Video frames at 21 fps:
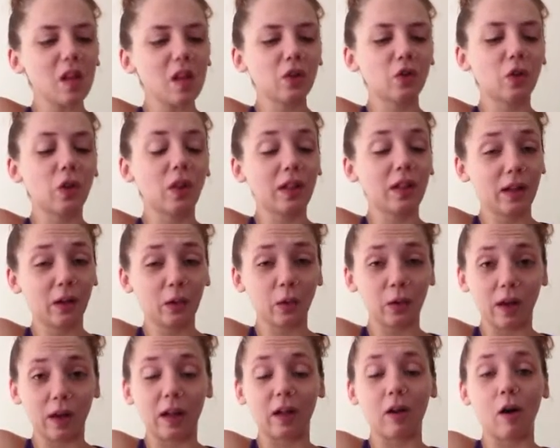So the
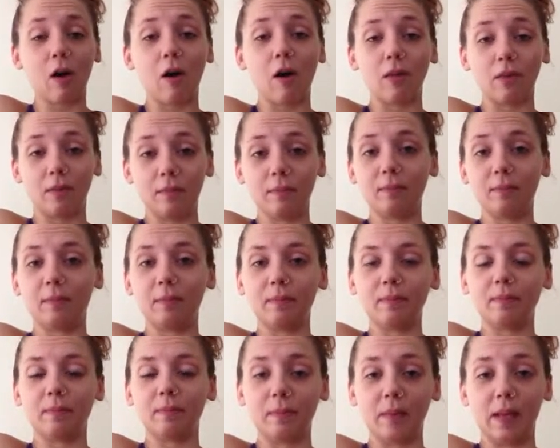landlord called
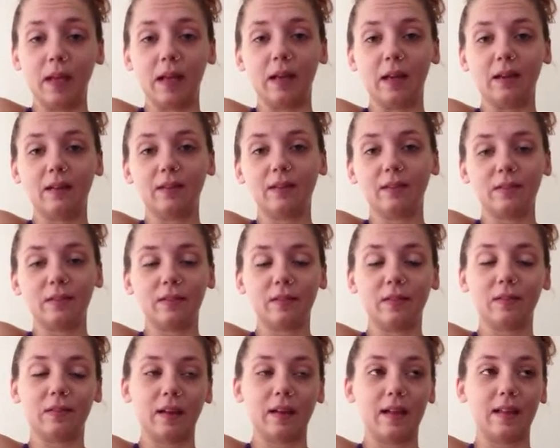me
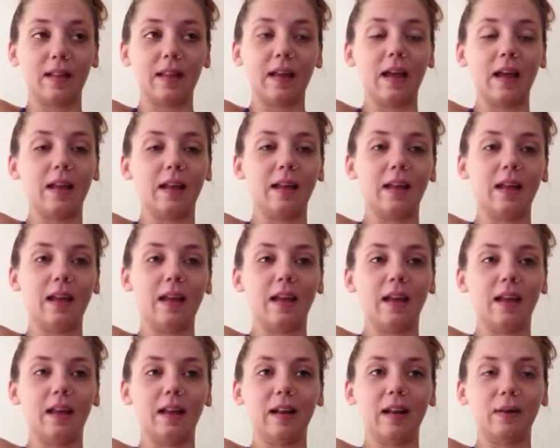right then,
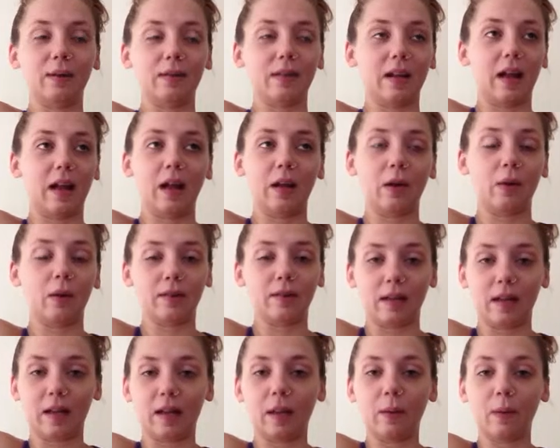and I was like, I know
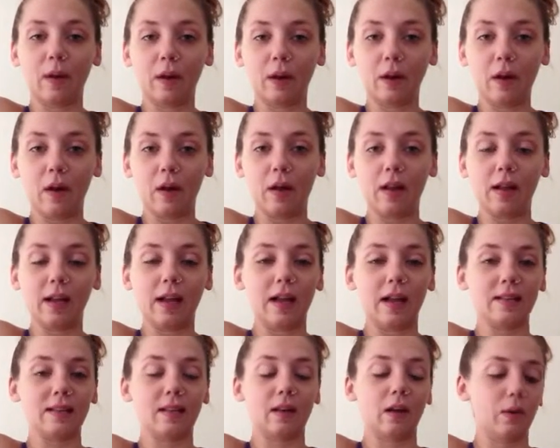exactly why you're calling.
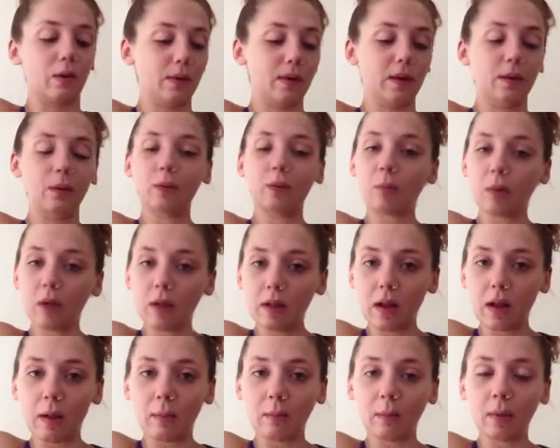I said, all we did was pull
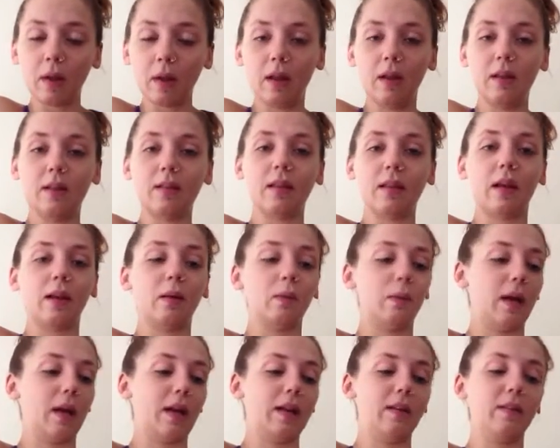up. Said
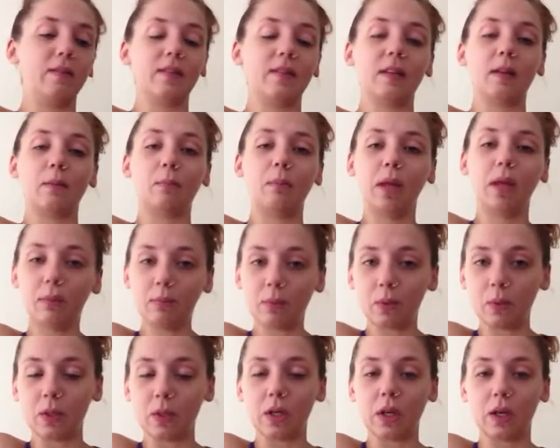we hadn't even said a peep
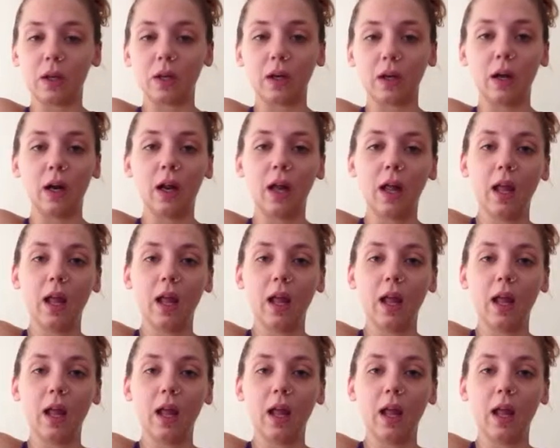to each other.